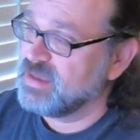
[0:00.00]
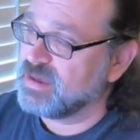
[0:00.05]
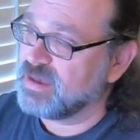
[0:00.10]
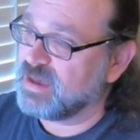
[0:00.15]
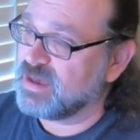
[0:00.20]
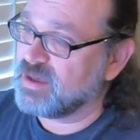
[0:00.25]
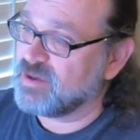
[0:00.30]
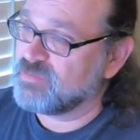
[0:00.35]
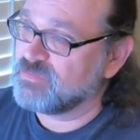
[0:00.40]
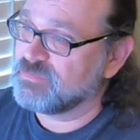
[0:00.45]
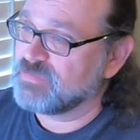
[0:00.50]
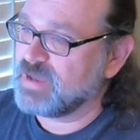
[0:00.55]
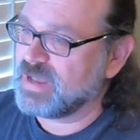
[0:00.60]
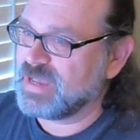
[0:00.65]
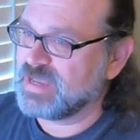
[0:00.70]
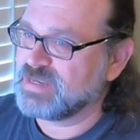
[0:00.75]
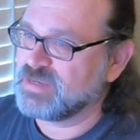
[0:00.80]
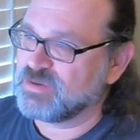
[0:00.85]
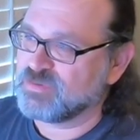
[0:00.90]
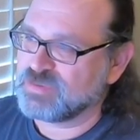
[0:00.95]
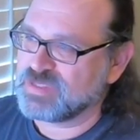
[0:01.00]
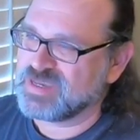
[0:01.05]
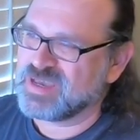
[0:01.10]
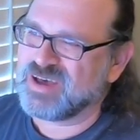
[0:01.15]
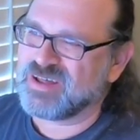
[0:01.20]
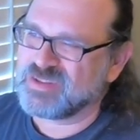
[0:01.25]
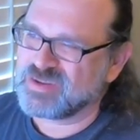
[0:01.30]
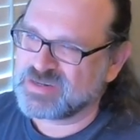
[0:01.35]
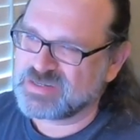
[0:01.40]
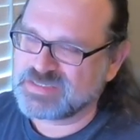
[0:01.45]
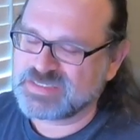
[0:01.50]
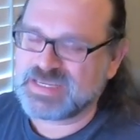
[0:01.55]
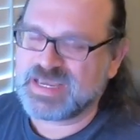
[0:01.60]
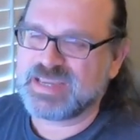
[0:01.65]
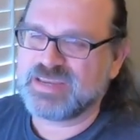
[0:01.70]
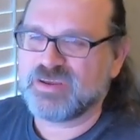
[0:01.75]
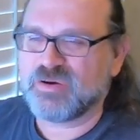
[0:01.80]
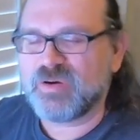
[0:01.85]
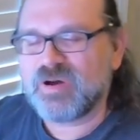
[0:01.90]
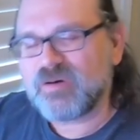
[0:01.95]
I know the colors,
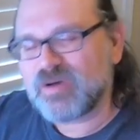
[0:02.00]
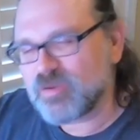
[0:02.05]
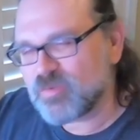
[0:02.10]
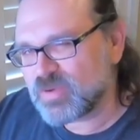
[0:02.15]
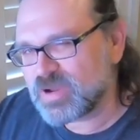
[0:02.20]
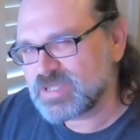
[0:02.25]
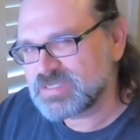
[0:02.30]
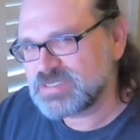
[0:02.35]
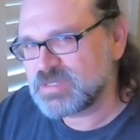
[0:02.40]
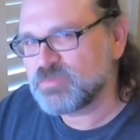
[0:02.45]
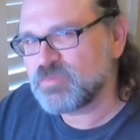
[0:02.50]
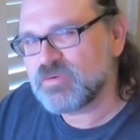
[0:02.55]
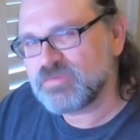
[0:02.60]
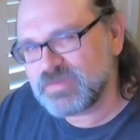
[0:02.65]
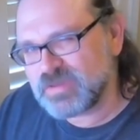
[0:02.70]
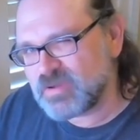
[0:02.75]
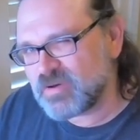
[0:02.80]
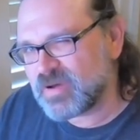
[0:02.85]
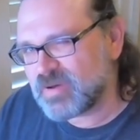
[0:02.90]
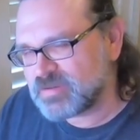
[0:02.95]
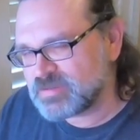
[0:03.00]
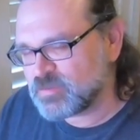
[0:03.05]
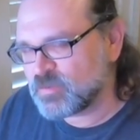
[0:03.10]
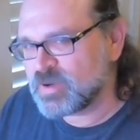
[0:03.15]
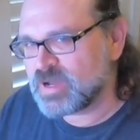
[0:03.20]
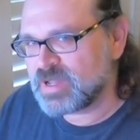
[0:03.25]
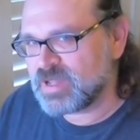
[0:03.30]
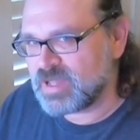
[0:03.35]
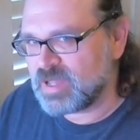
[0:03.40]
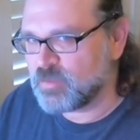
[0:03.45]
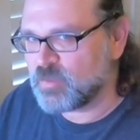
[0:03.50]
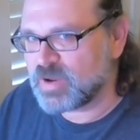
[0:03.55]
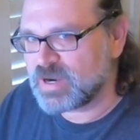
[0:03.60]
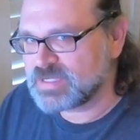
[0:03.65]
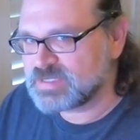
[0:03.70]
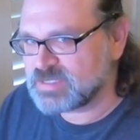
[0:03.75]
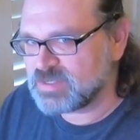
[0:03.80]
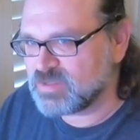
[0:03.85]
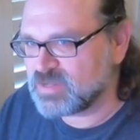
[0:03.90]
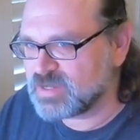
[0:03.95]
I know how I want it to move, I know how I want
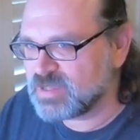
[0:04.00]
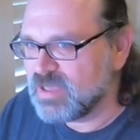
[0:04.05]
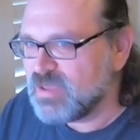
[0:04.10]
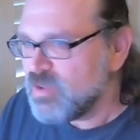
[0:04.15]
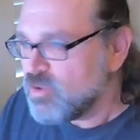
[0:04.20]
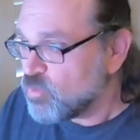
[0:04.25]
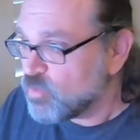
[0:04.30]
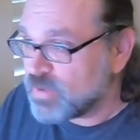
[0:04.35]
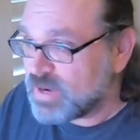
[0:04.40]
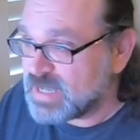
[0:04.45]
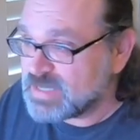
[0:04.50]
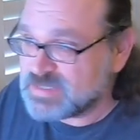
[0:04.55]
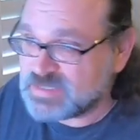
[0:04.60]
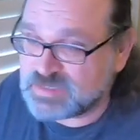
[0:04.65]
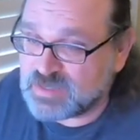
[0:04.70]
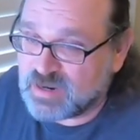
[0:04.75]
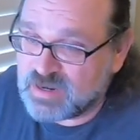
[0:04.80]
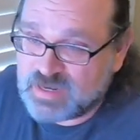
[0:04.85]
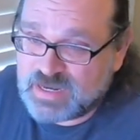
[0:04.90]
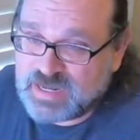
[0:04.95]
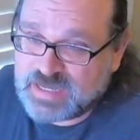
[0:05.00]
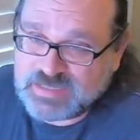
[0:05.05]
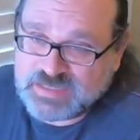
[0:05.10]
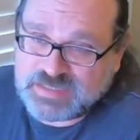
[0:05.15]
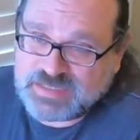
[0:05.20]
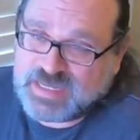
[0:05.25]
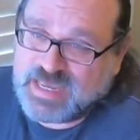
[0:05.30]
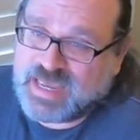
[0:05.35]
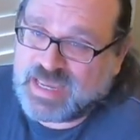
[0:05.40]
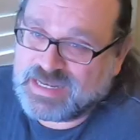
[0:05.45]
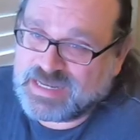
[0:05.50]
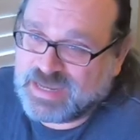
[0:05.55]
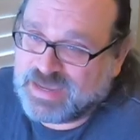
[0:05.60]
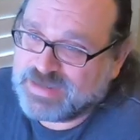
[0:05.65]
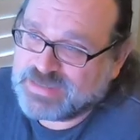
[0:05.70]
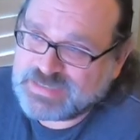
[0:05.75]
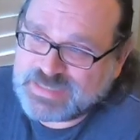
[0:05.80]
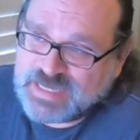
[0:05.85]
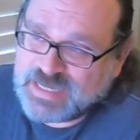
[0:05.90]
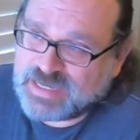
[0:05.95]
it to look. When I started, I just had an
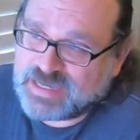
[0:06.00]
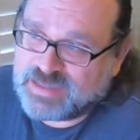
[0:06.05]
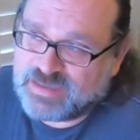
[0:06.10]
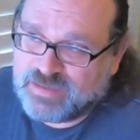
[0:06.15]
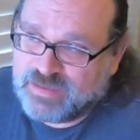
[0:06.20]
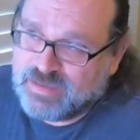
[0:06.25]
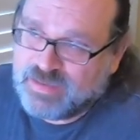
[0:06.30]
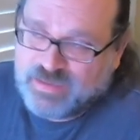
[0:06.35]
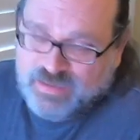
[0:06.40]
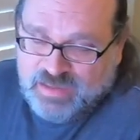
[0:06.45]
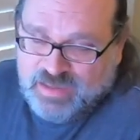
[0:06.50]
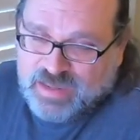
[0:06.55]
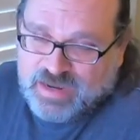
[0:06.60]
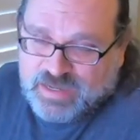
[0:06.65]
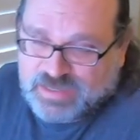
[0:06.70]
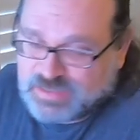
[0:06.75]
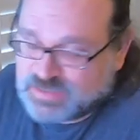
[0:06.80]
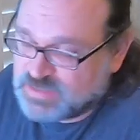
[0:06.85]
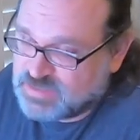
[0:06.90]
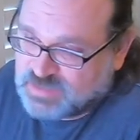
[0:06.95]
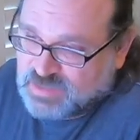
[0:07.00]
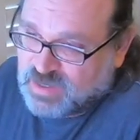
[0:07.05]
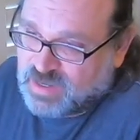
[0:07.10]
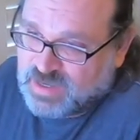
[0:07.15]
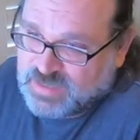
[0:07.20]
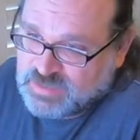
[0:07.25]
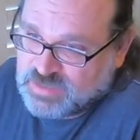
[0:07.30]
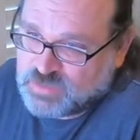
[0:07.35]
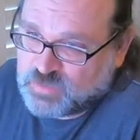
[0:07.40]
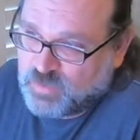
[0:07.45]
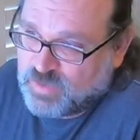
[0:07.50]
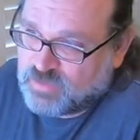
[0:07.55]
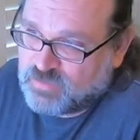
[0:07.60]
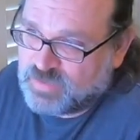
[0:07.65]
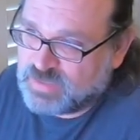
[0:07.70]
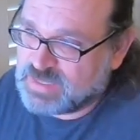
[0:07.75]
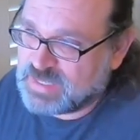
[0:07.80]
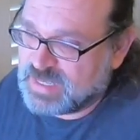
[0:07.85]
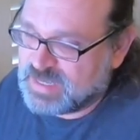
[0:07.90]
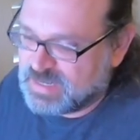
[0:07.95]
idea, and I just went
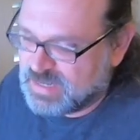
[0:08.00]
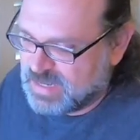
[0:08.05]
with it.